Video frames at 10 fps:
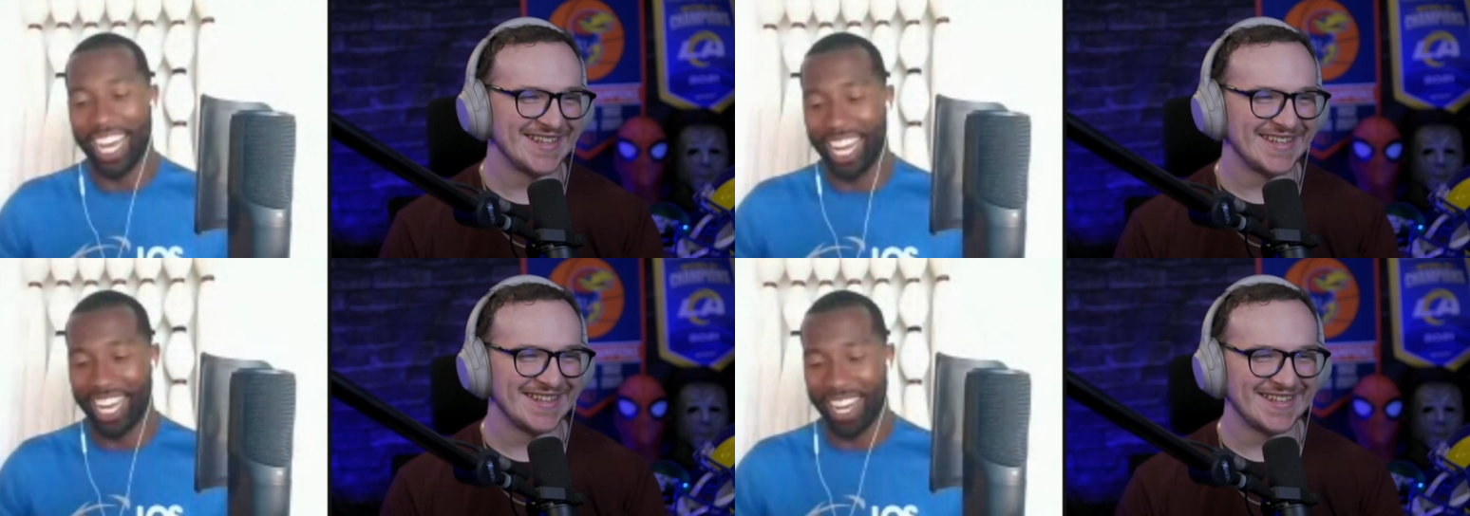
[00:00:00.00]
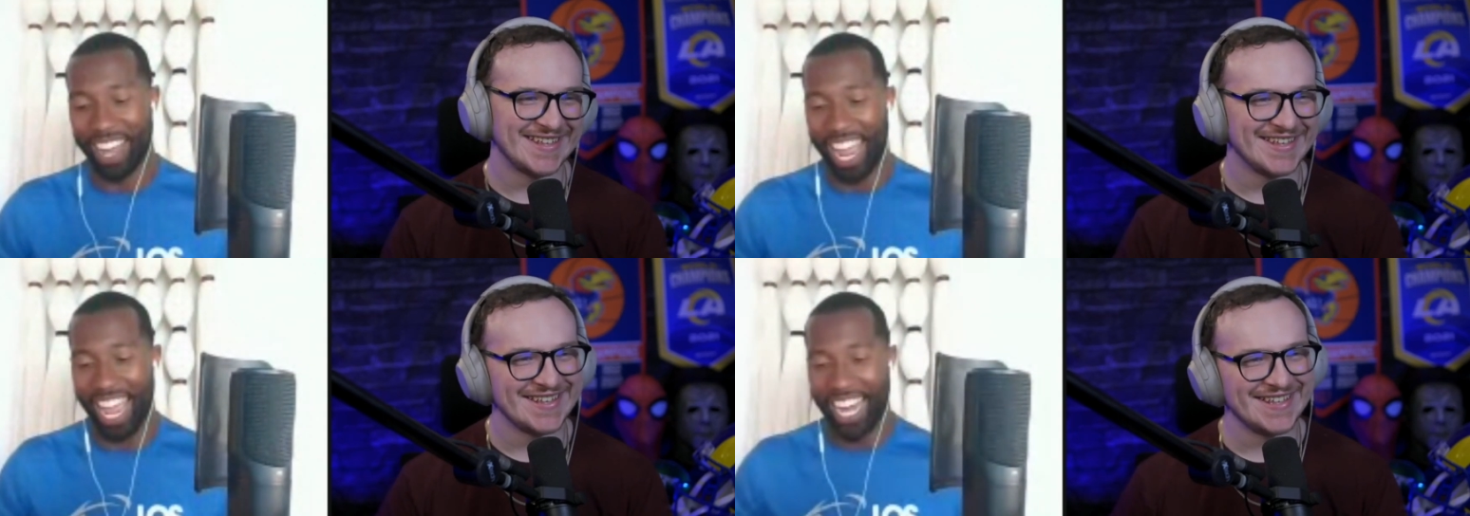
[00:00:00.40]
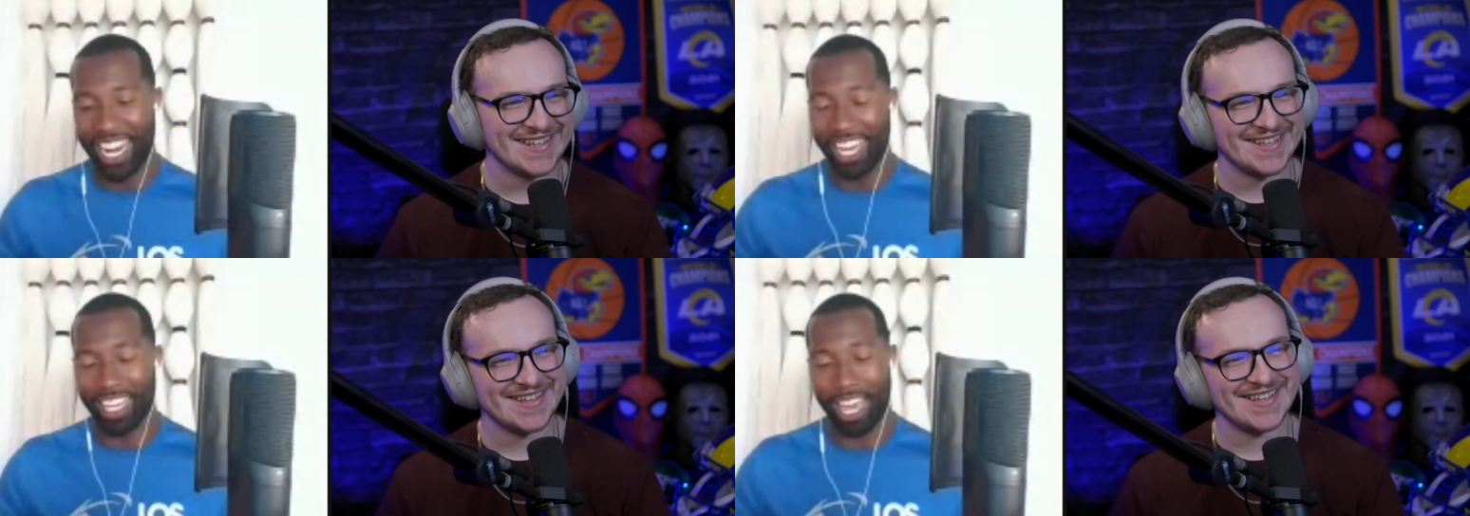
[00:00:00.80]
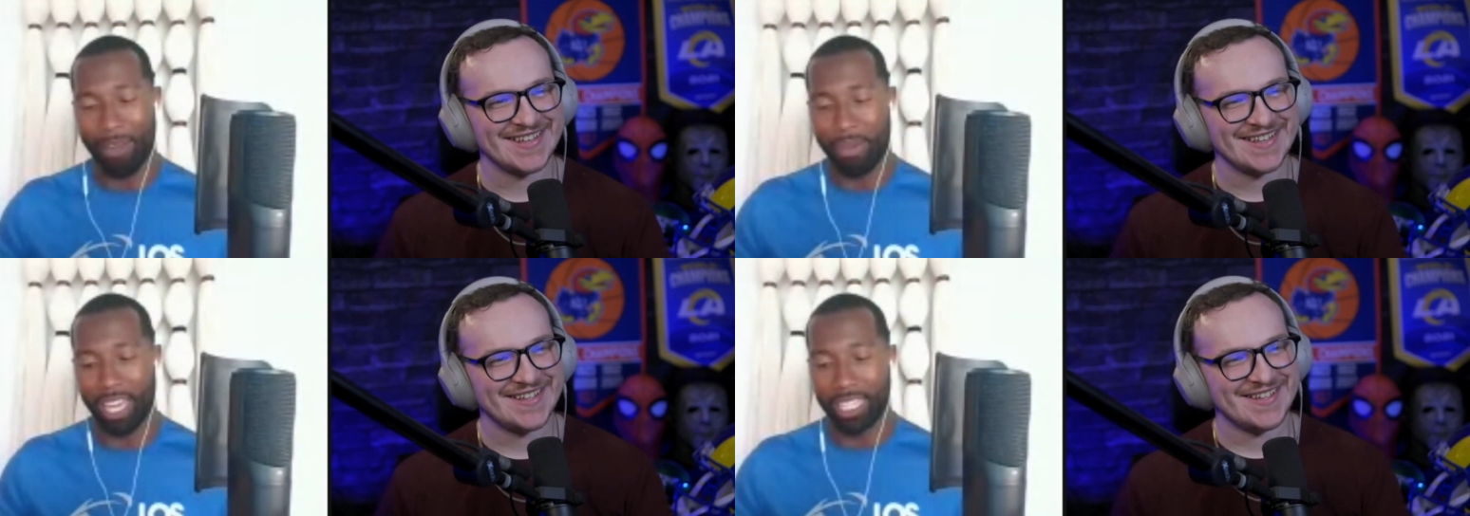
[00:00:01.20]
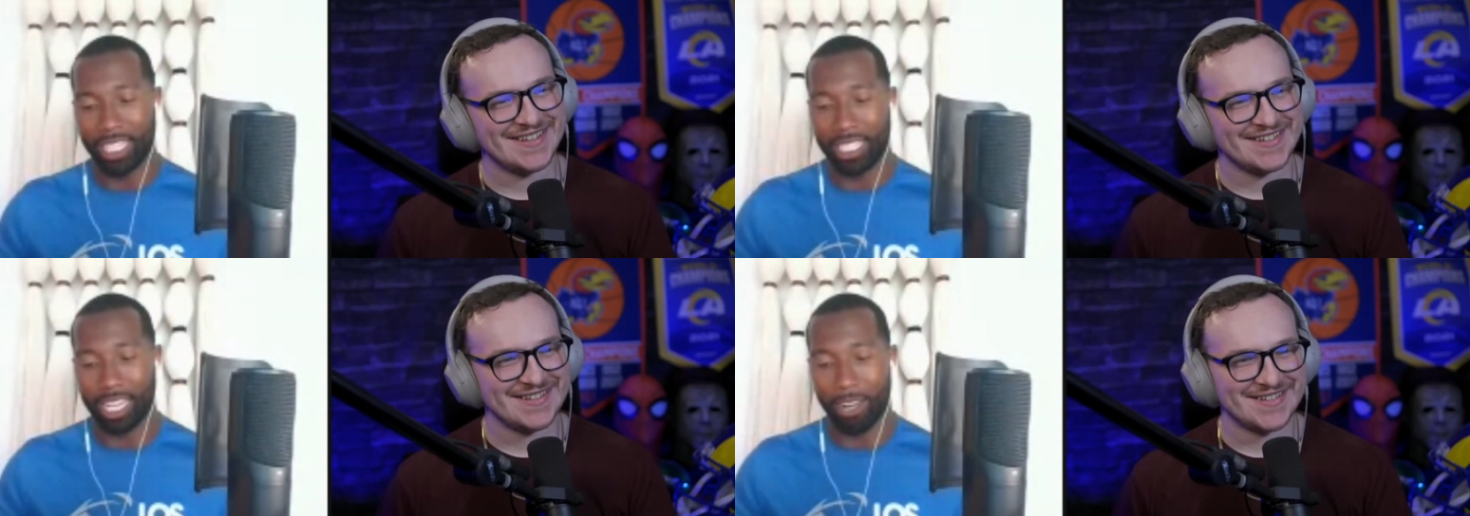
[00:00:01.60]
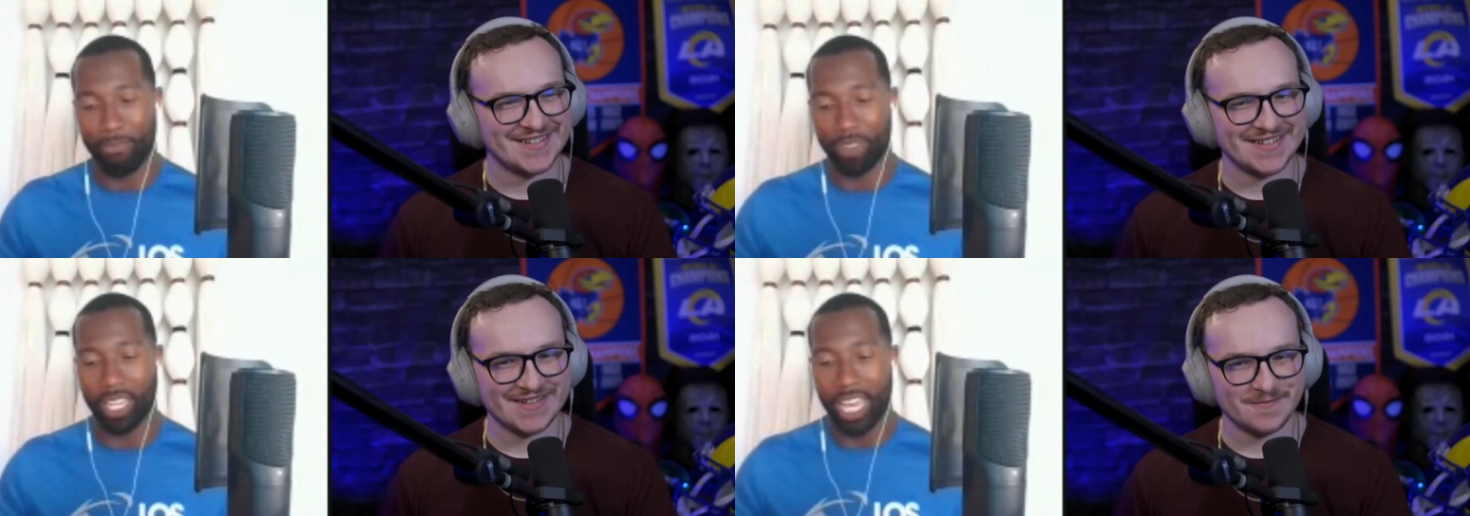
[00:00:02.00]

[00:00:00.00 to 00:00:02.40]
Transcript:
Speaker 1: Uh, and uh, yeah, man, this um,